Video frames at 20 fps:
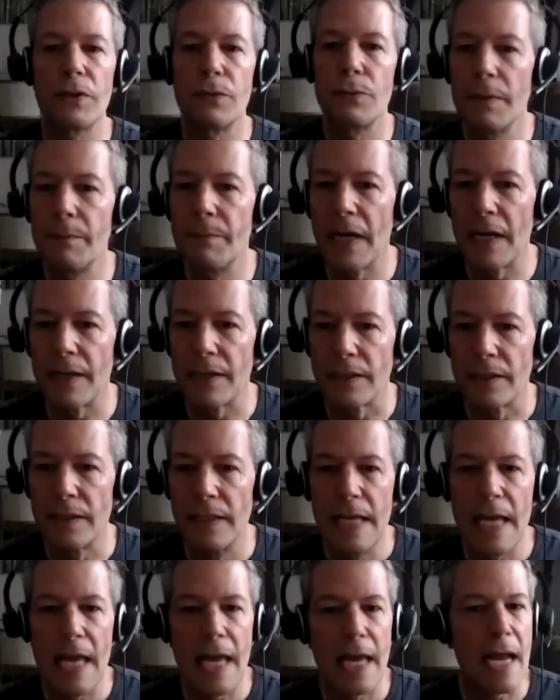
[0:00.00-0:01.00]
of rebuttal
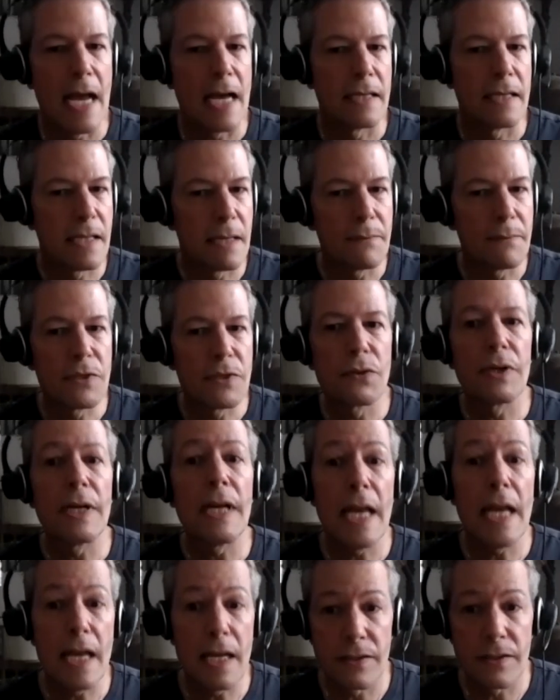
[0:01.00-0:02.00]
and had some sort
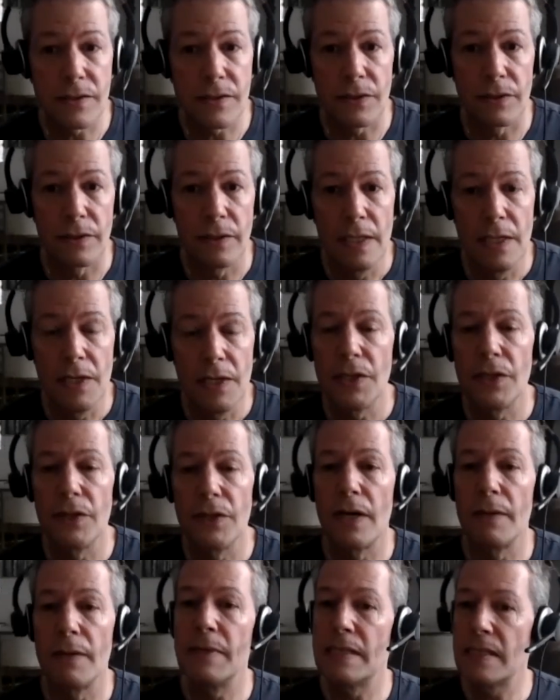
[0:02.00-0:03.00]
of answer. You know,
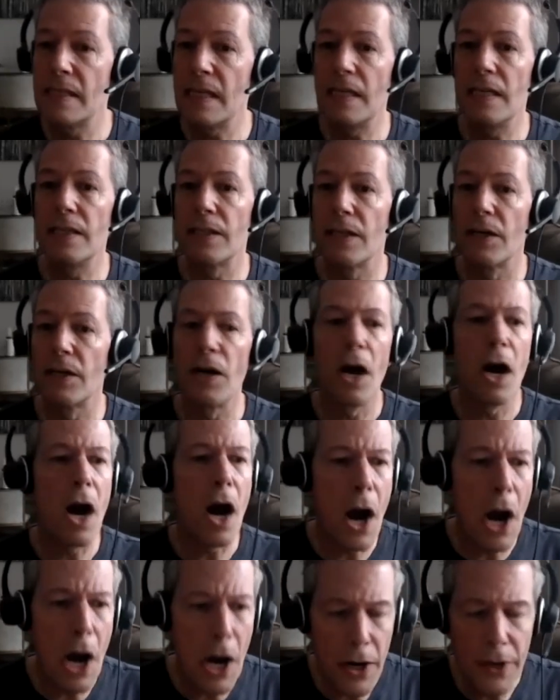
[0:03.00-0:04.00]
I'd be sitting there
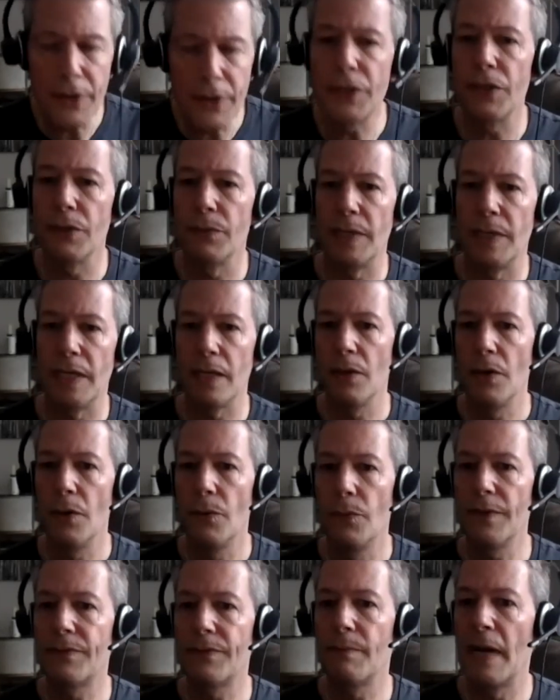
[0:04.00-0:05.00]
arguing
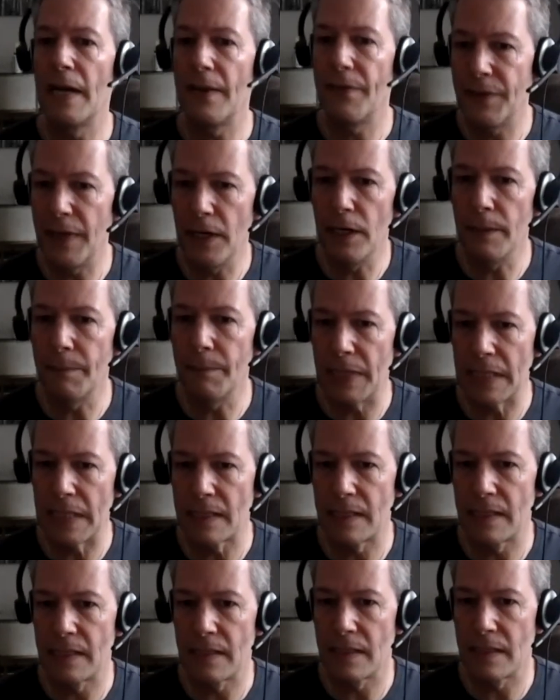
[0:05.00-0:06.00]
with my
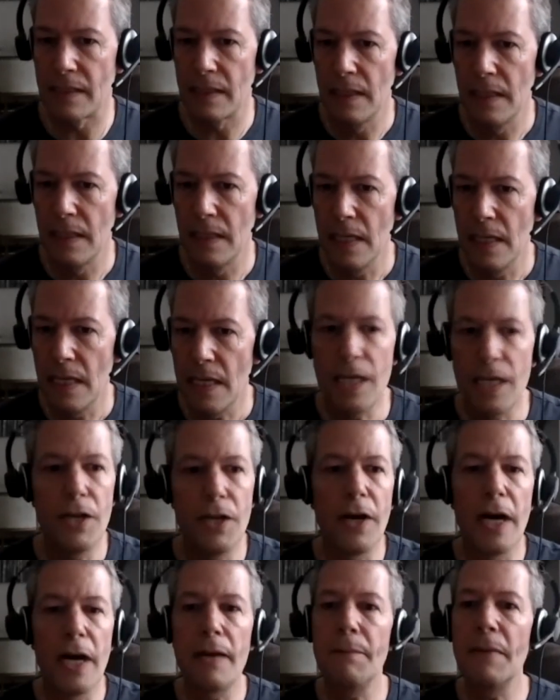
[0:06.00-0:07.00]
therapists.
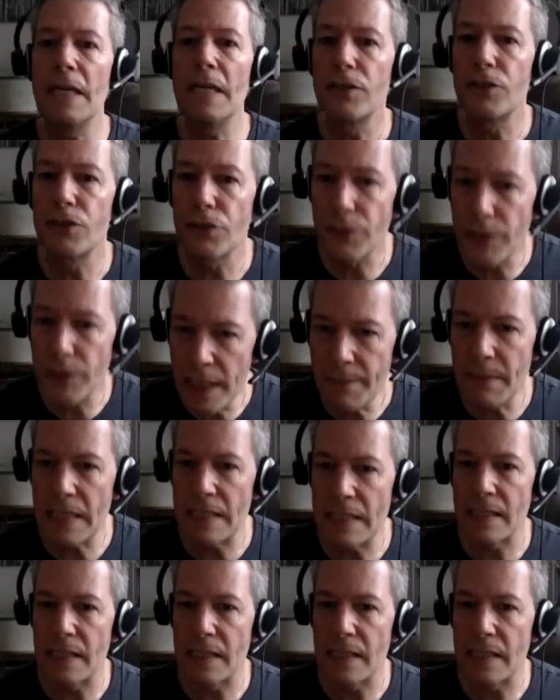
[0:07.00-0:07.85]
Here I'm in a treatment